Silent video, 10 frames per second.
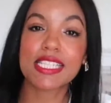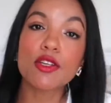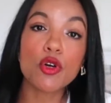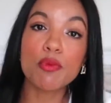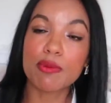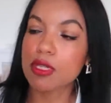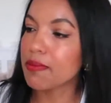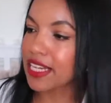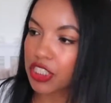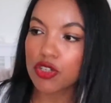I'm a single mum, so
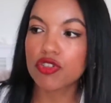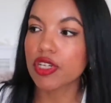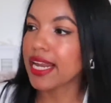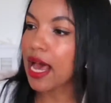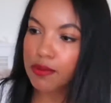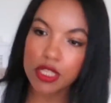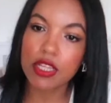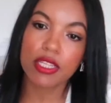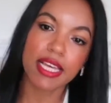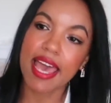my children,
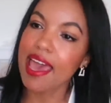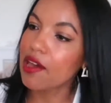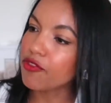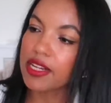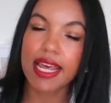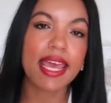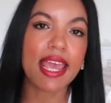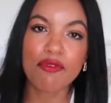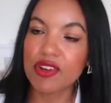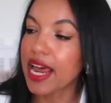absolutely, every
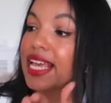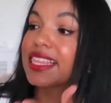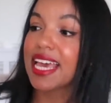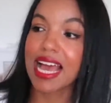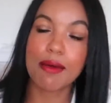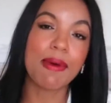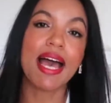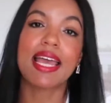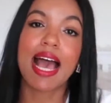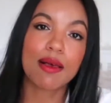day, every night, they are
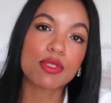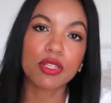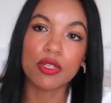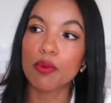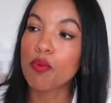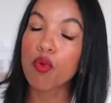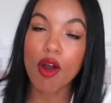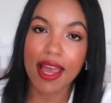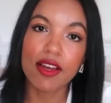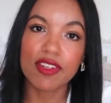my absolute
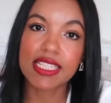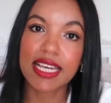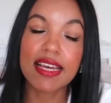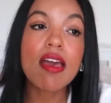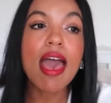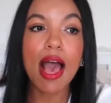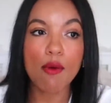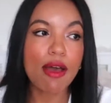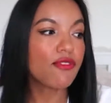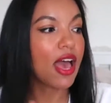priority.
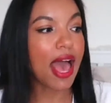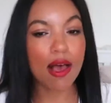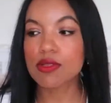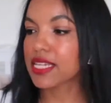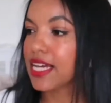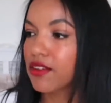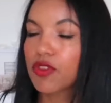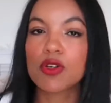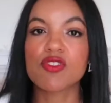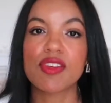However, outside
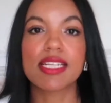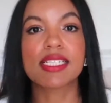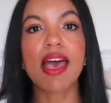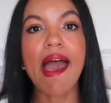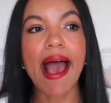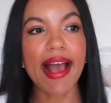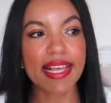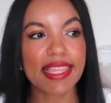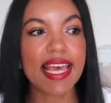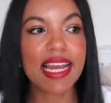of those things,
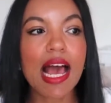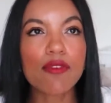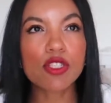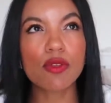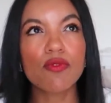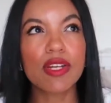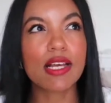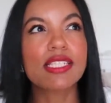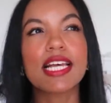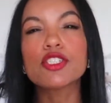I then have something
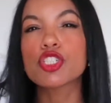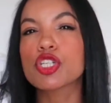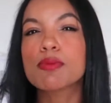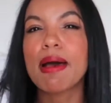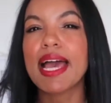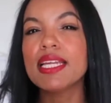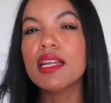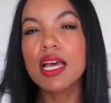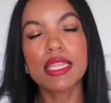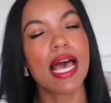else that's just
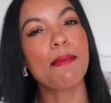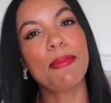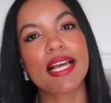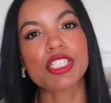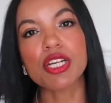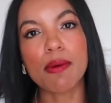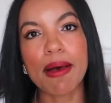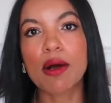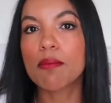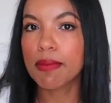mine that I'm passionate
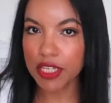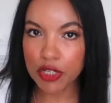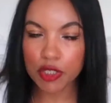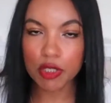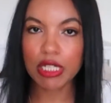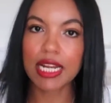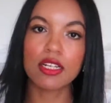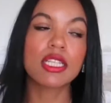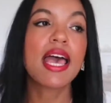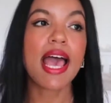about, my YouTube
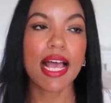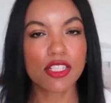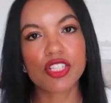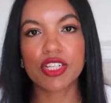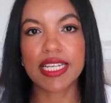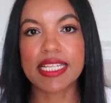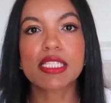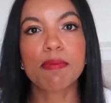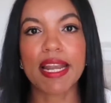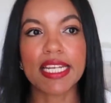channel and
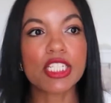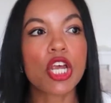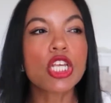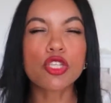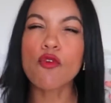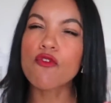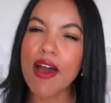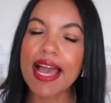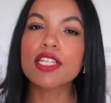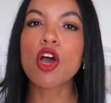studying Spanish. So
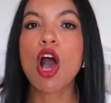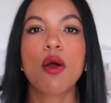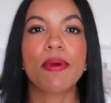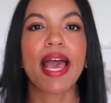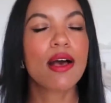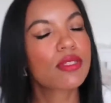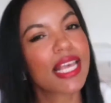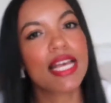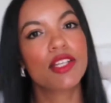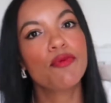find a hobby
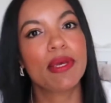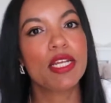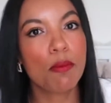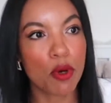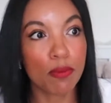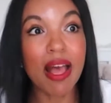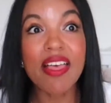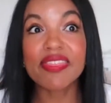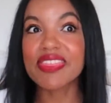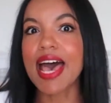outside of being a mum
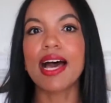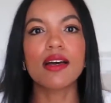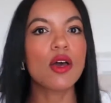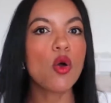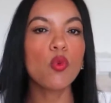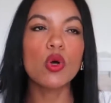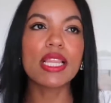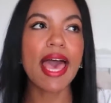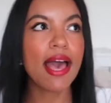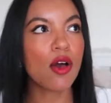that
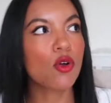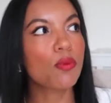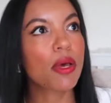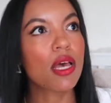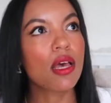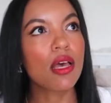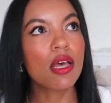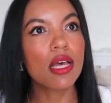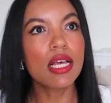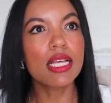will help
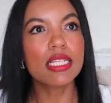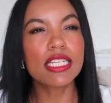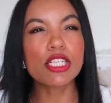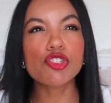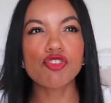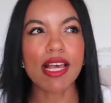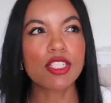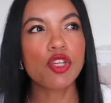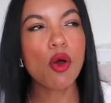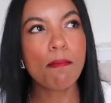
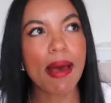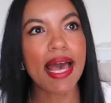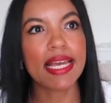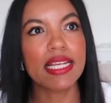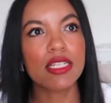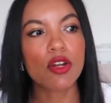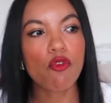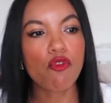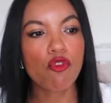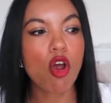distract your mind
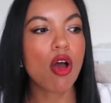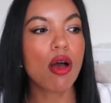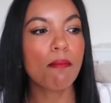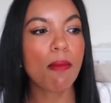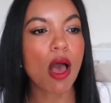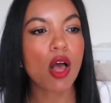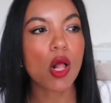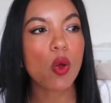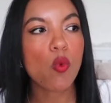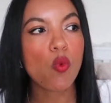from
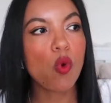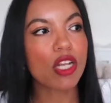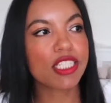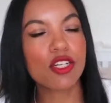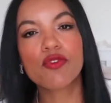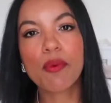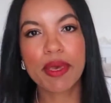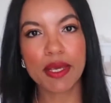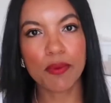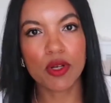watching other
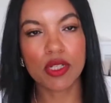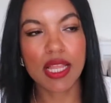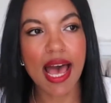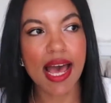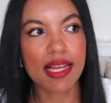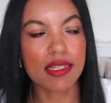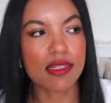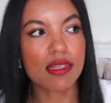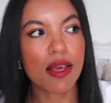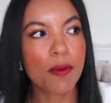people
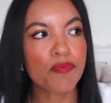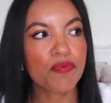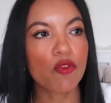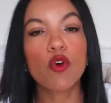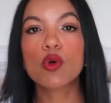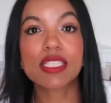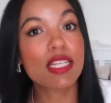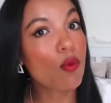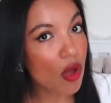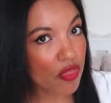and
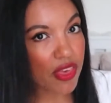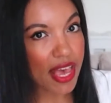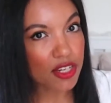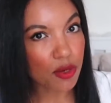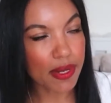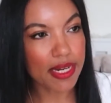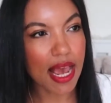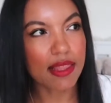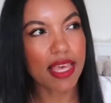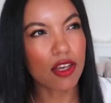focusing on what they're doing
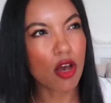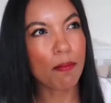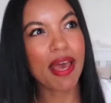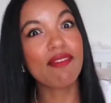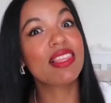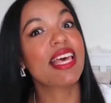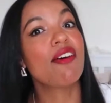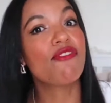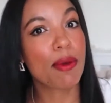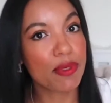and then comparing
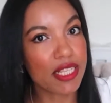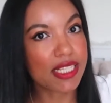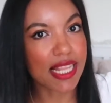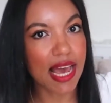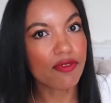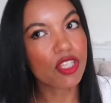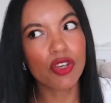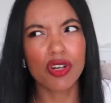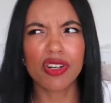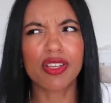their fabulous life to
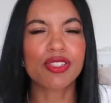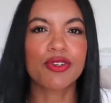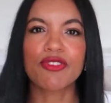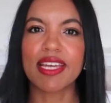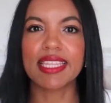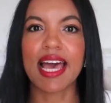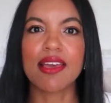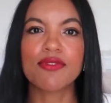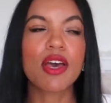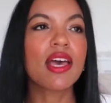your not so great
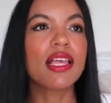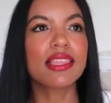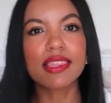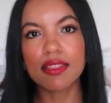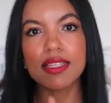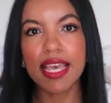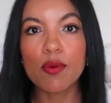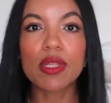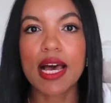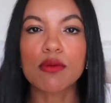life.
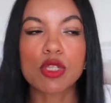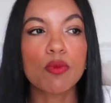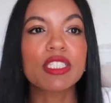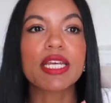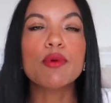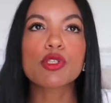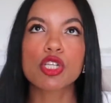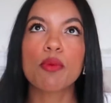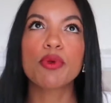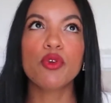It will help so much. It will
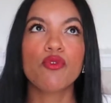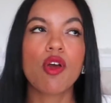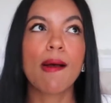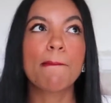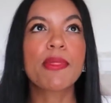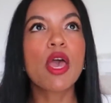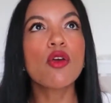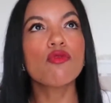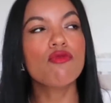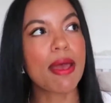stop you from
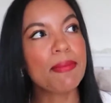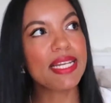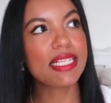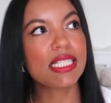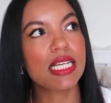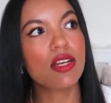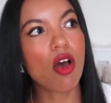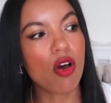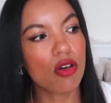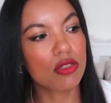reminiscing
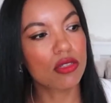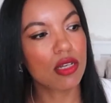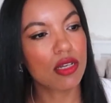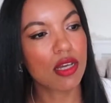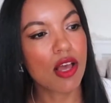on